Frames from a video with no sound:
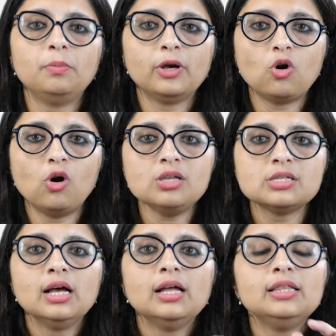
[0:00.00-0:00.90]
because
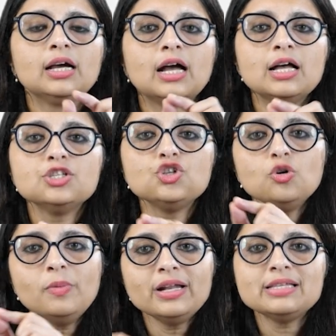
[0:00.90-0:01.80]
the
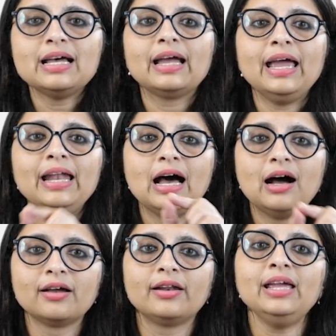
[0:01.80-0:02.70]
consumer is again
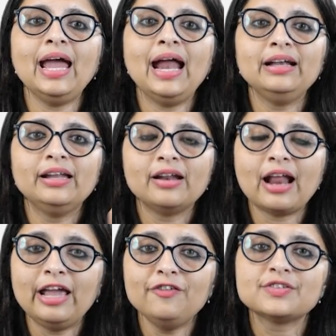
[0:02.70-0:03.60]
hungry and
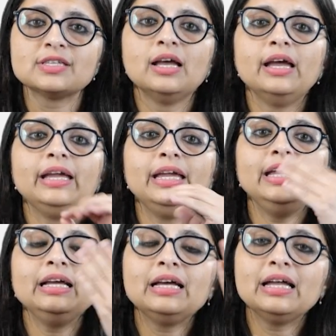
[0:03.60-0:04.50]
derives
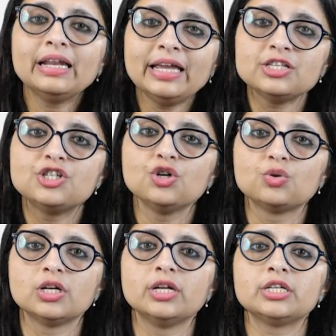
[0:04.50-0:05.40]
increased
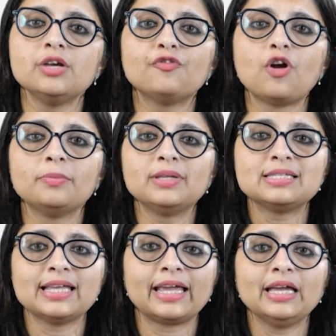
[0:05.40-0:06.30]
utility from the
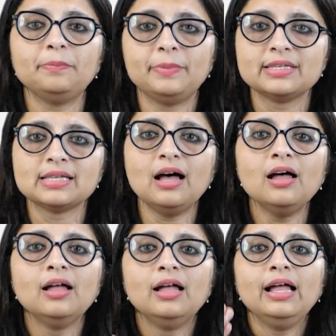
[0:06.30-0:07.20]
second pizza
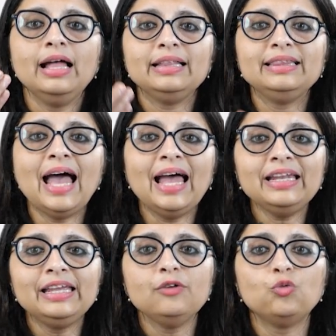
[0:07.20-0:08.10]
than
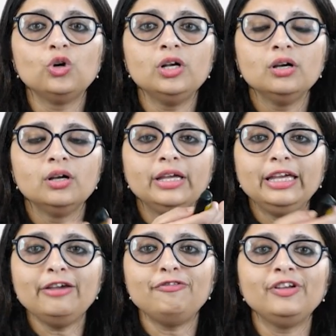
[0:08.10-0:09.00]
he would
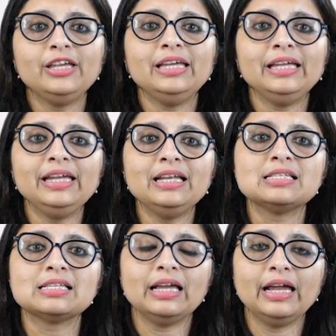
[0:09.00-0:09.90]
if he
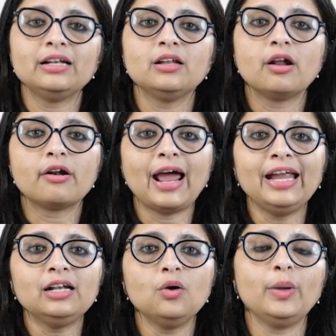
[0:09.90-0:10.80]
eats it
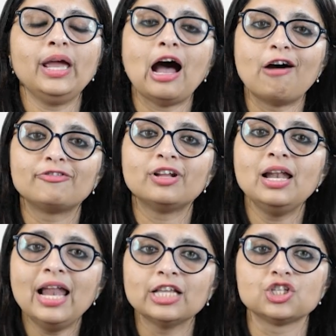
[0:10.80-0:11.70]
right away after
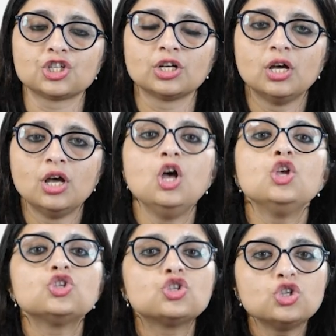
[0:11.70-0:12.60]
lunch.
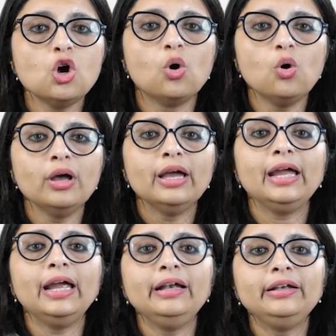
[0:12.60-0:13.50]
So,
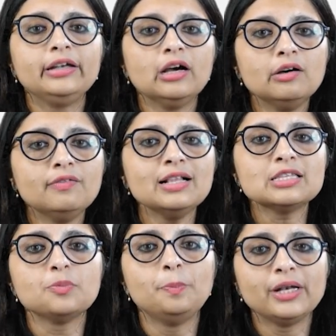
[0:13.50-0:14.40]

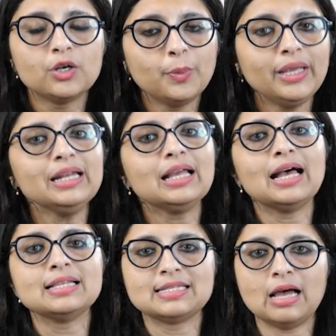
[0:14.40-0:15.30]
intervals between
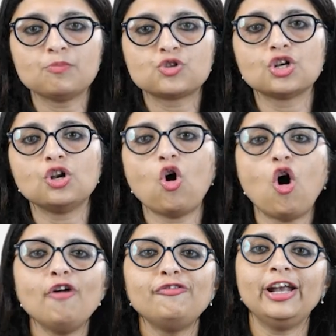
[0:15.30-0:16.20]
consumption
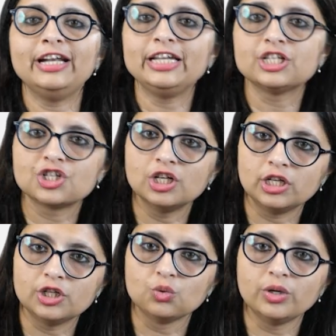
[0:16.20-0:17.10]
of additional
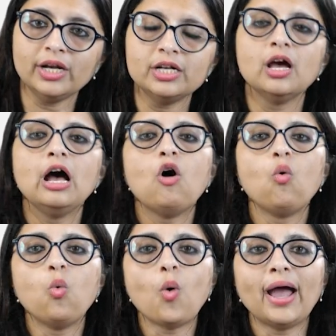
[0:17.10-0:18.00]
unit
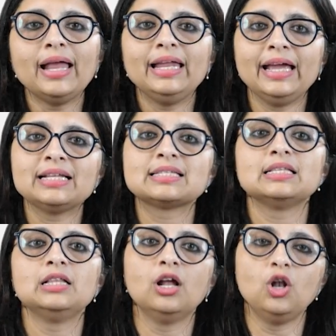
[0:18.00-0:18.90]
violates
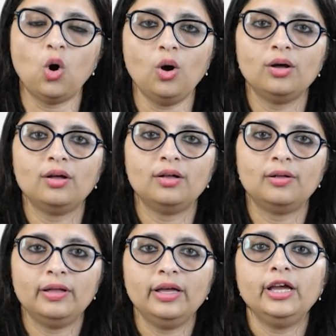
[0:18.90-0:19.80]
the law.
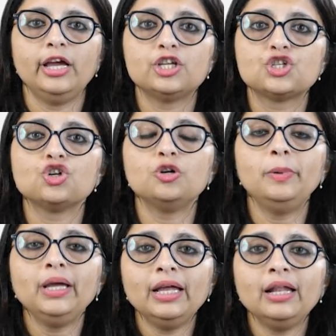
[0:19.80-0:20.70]
It should
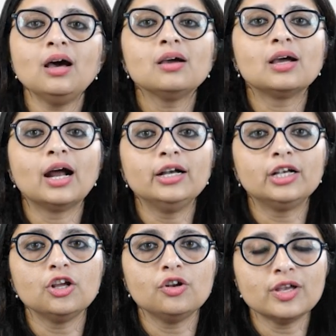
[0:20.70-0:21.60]
be in a
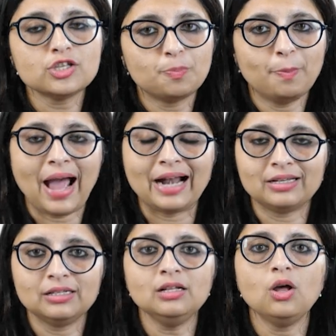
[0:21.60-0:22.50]
continuous
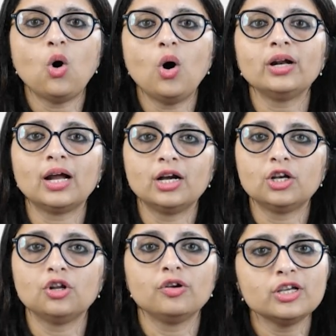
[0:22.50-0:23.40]
pattern or
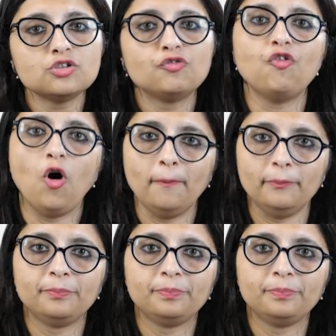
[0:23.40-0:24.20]
continuous form.